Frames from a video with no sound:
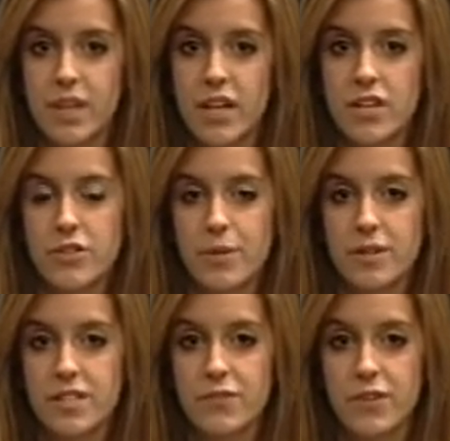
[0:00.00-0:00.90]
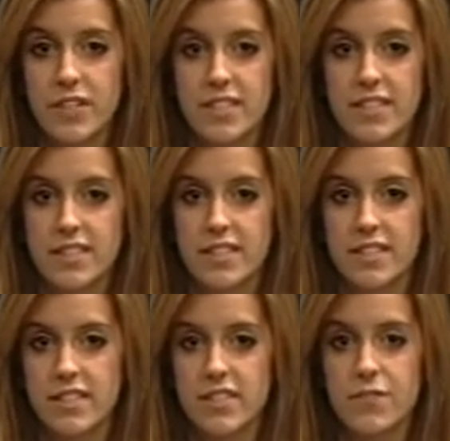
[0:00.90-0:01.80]
Treatments for these
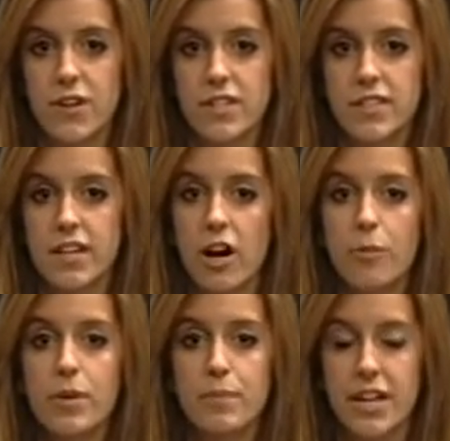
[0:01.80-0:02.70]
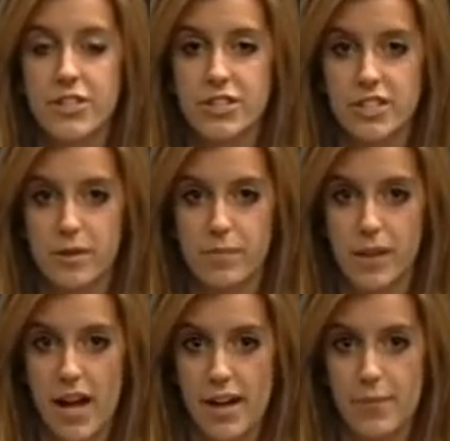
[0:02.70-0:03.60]
diseases focus on helping patients
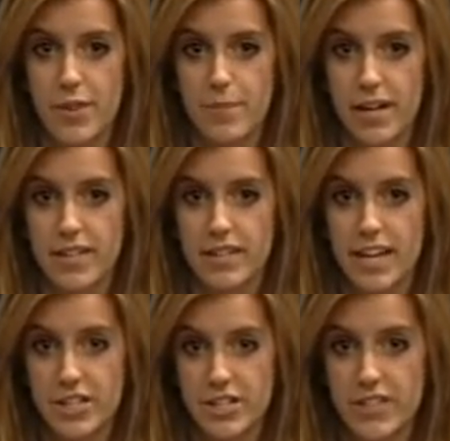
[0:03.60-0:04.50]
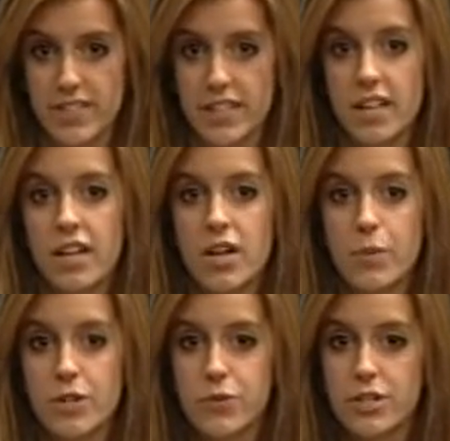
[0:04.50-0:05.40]
comply with medications,
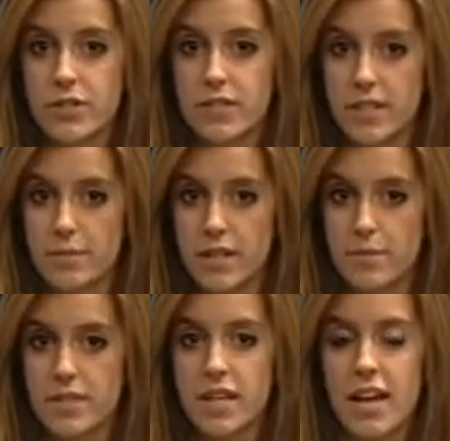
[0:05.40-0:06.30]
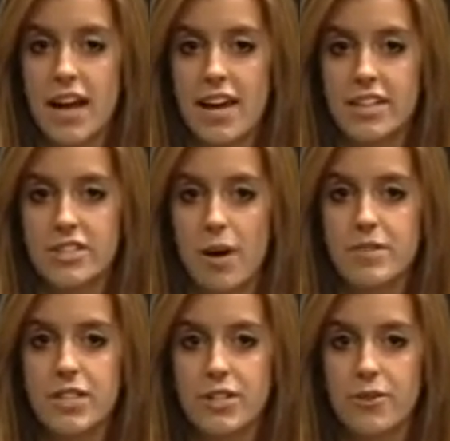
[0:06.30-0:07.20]
which reduce symptoms, and
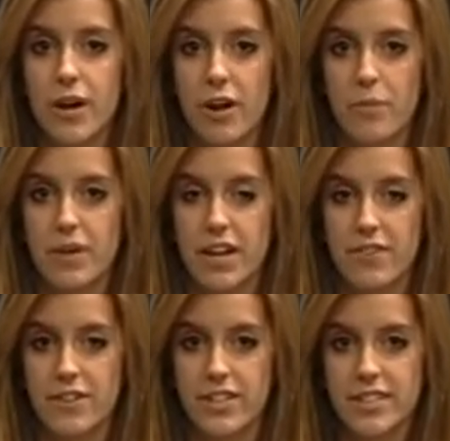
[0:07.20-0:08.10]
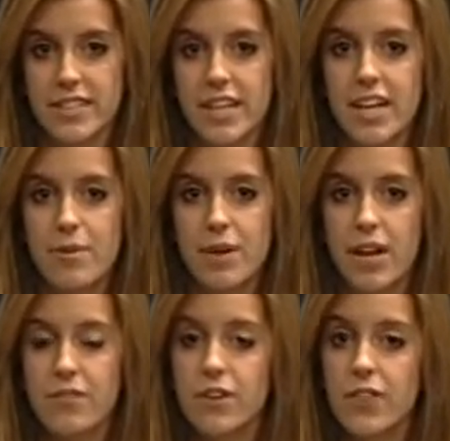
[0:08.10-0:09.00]
adopting new health behaviors.
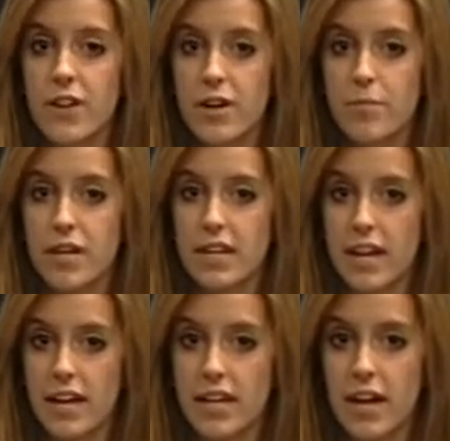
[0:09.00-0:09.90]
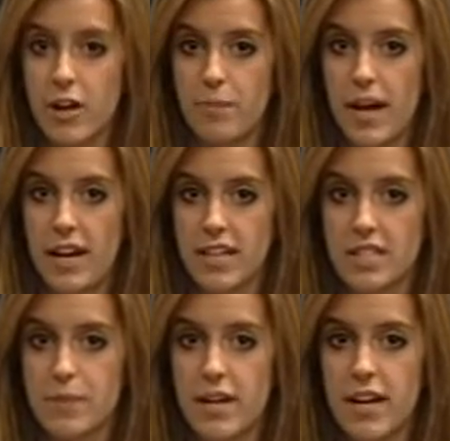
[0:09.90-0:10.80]
Behavior therapy can help
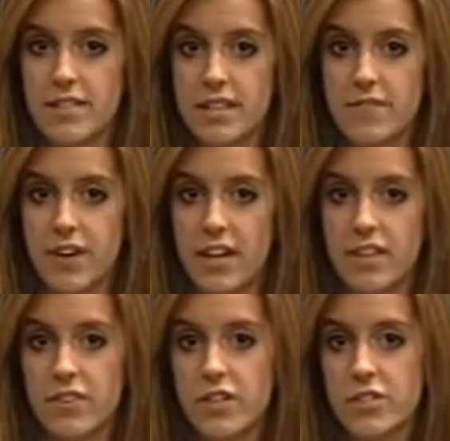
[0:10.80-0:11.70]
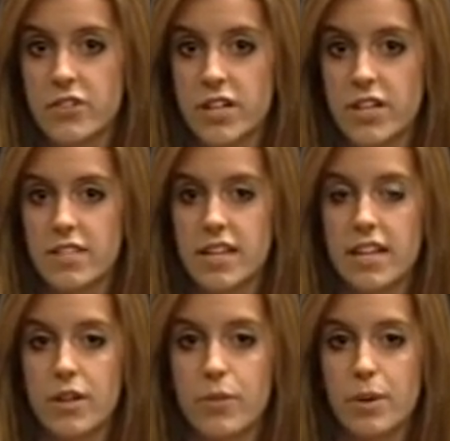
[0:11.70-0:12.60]
addicts by identifying their triggers
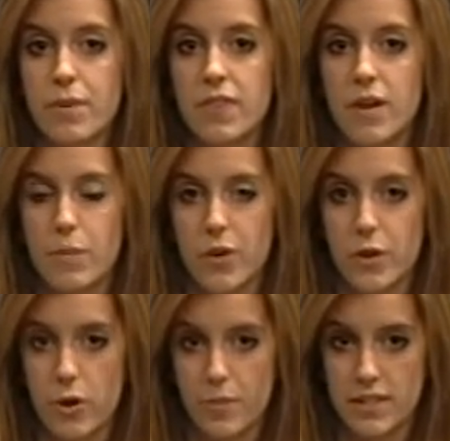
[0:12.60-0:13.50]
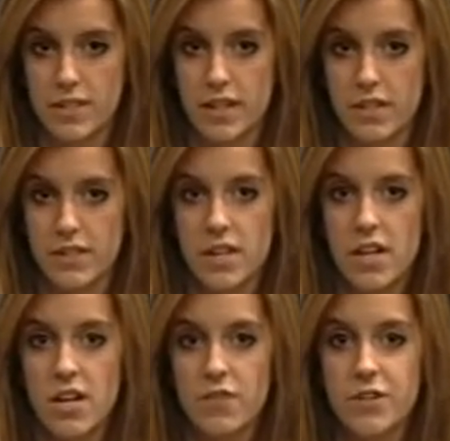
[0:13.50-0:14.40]
and equipping them with coping skills
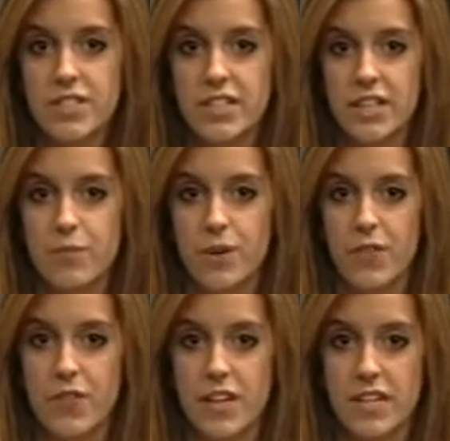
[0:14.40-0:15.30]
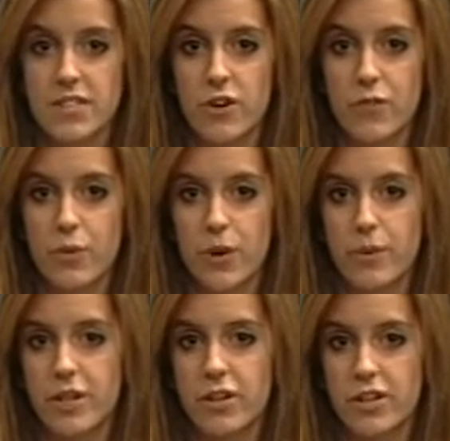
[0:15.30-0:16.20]
for dealing with these
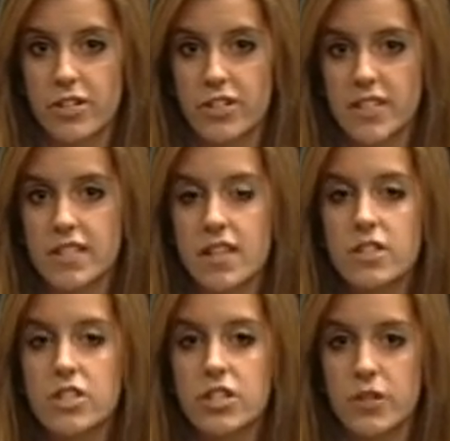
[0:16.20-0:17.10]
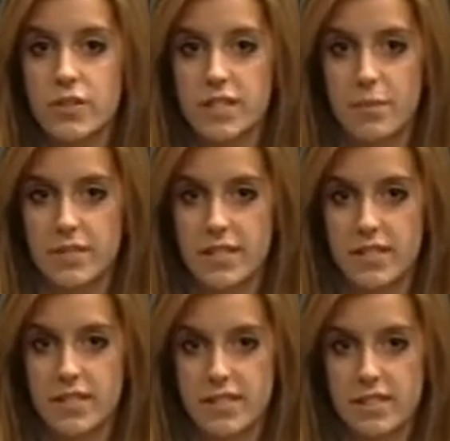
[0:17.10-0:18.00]
overwhelming urges to use
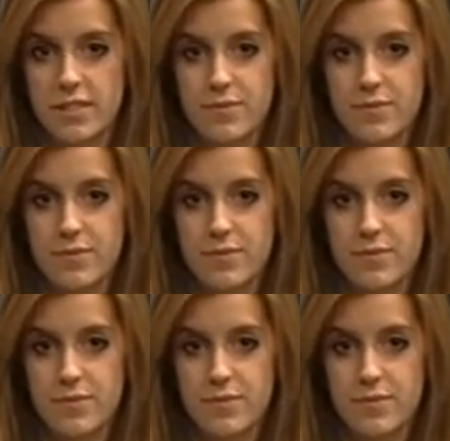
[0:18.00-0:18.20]
substances.